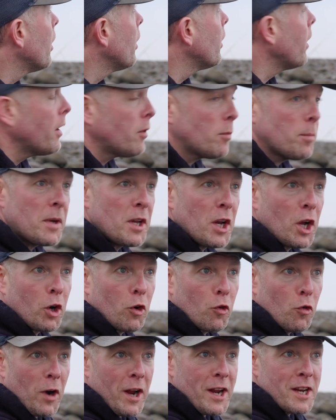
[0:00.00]
There hasn't been a
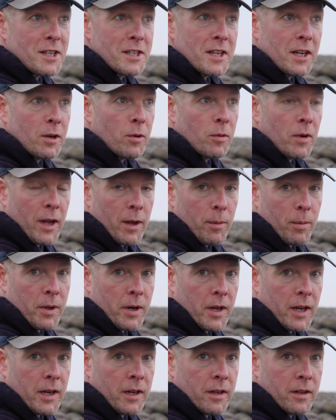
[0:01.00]
great deal
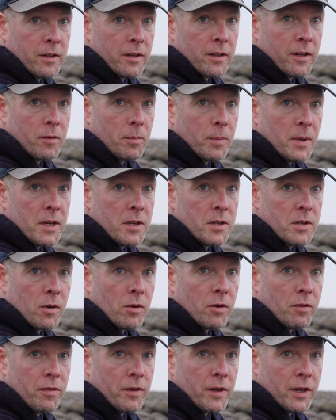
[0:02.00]
happening. There's been
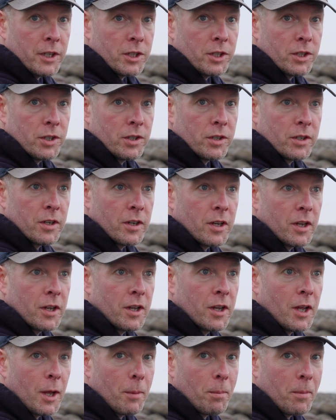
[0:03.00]
dogfish
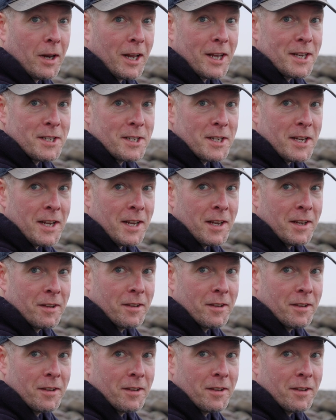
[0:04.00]
aplenty.